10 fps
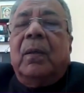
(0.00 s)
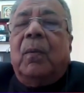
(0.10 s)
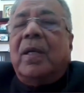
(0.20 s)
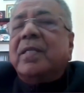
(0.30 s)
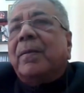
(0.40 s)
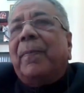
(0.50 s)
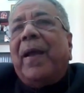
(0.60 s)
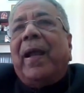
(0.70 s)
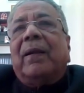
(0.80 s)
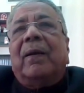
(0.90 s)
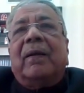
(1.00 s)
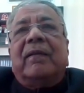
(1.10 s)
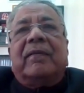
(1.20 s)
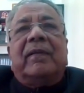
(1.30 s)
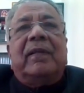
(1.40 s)
once the backlog
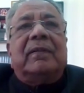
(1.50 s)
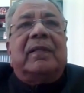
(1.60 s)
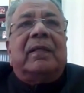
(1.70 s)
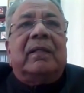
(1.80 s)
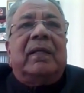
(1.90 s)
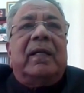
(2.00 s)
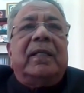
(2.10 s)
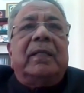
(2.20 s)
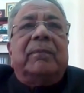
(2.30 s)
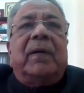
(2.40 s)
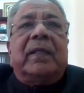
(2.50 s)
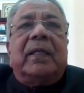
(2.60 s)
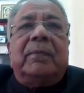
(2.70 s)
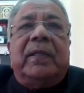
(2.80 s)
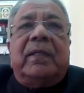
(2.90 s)
is cleared, the credit
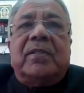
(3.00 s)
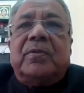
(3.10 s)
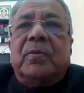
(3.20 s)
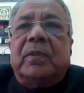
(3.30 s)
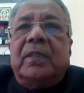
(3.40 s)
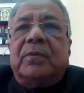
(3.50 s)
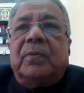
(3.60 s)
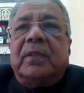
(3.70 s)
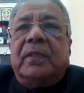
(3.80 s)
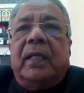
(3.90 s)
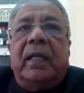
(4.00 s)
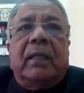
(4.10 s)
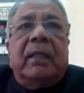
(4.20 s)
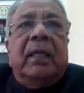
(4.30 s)
market will be restored to its original health.